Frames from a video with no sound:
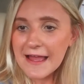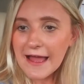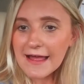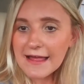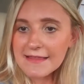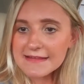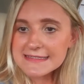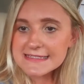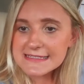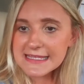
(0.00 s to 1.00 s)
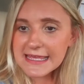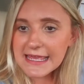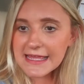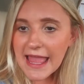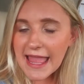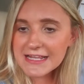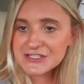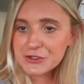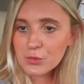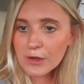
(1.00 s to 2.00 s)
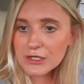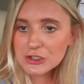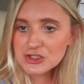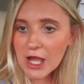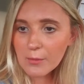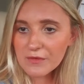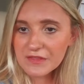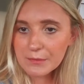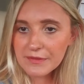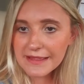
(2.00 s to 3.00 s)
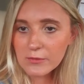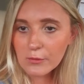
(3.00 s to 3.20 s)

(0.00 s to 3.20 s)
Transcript: Let's see. Hey, do you work or job with the plane,